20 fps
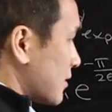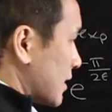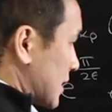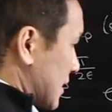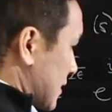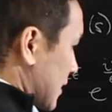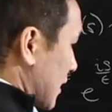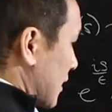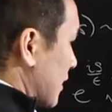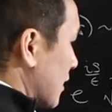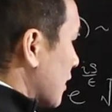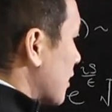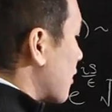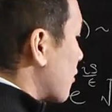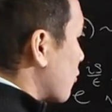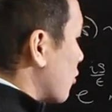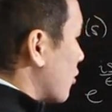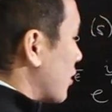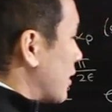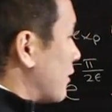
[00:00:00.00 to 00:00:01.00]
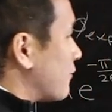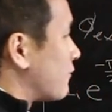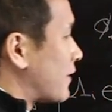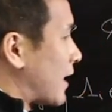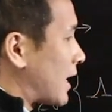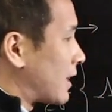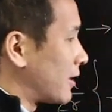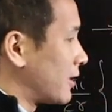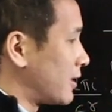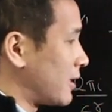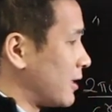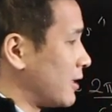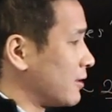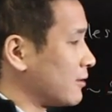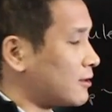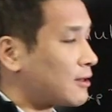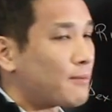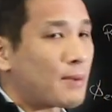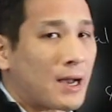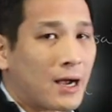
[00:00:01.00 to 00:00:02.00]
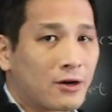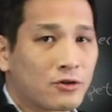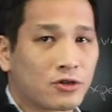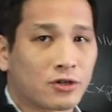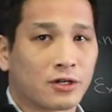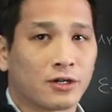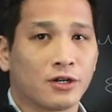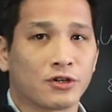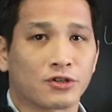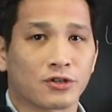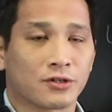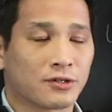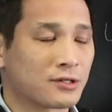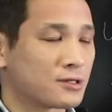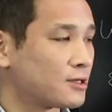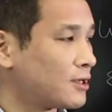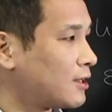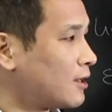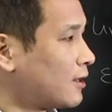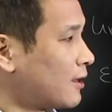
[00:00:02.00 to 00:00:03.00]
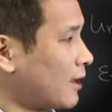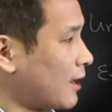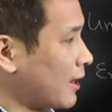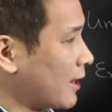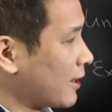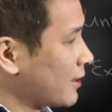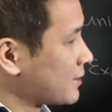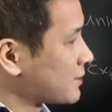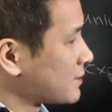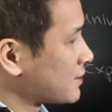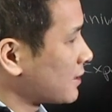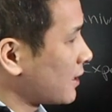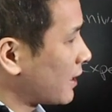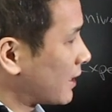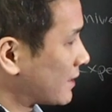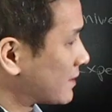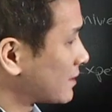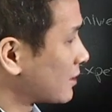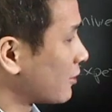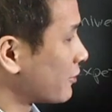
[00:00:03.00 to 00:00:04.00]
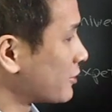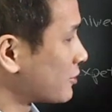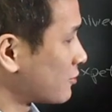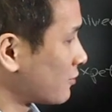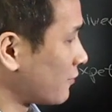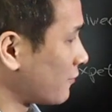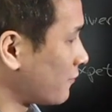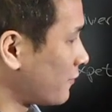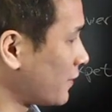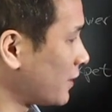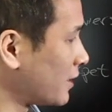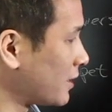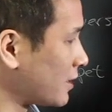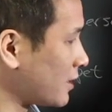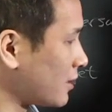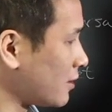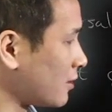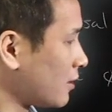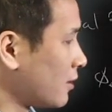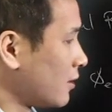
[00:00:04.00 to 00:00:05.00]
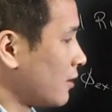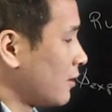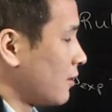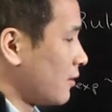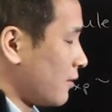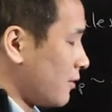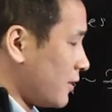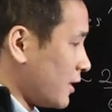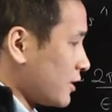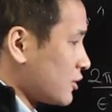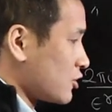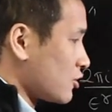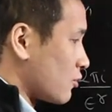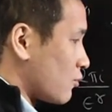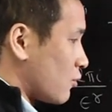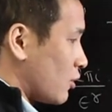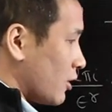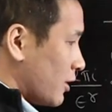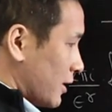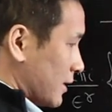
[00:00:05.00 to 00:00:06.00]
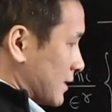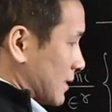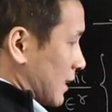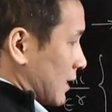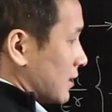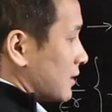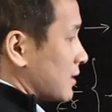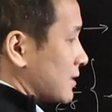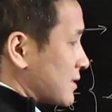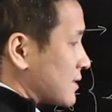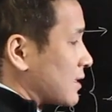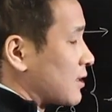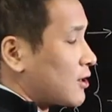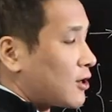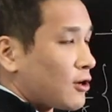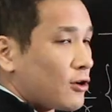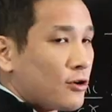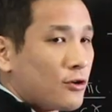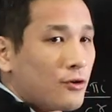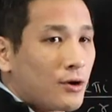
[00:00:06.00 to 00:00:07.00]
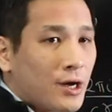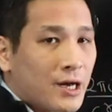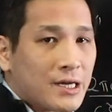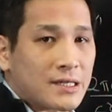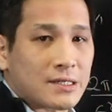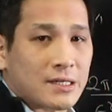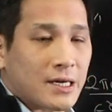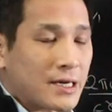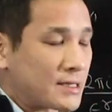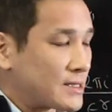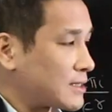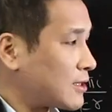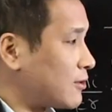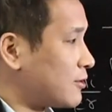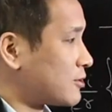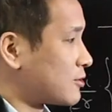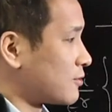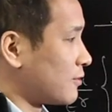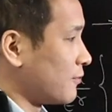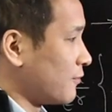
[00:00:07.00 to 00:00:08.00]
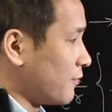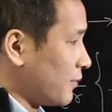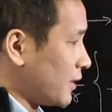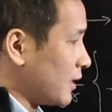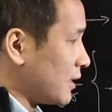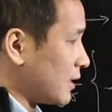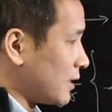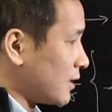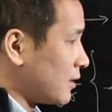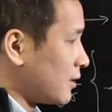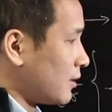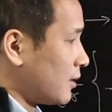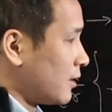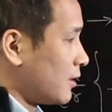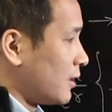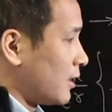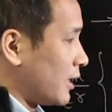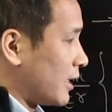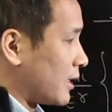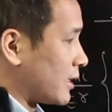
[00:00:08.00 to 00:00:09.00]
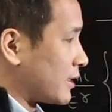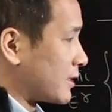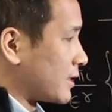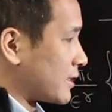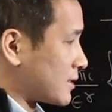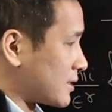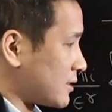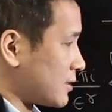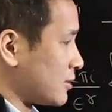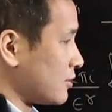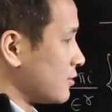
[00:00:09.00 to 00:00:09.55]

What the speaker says: thing here will invalidate the boundary conditions as s goes to infinity. This should really tend to 0 as s goes to infinity, and it doesn't do